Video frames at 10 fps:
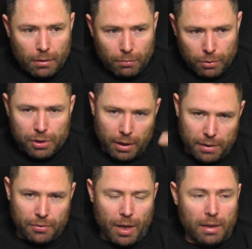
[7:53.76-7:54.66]
which I'll
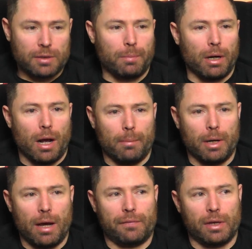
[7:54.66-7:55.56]
get to next. But I'm going
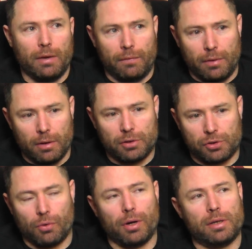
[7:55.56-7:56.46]
to have to give the
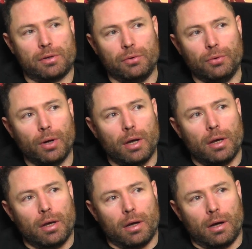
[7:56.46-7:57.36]
story to
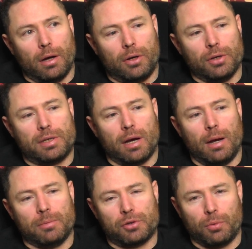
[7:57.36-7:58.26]
Good
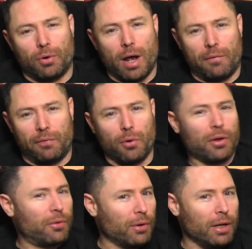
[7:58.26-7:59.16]
Times. So we're at
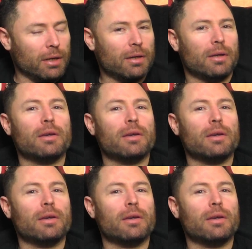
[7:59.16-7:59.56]
4-3.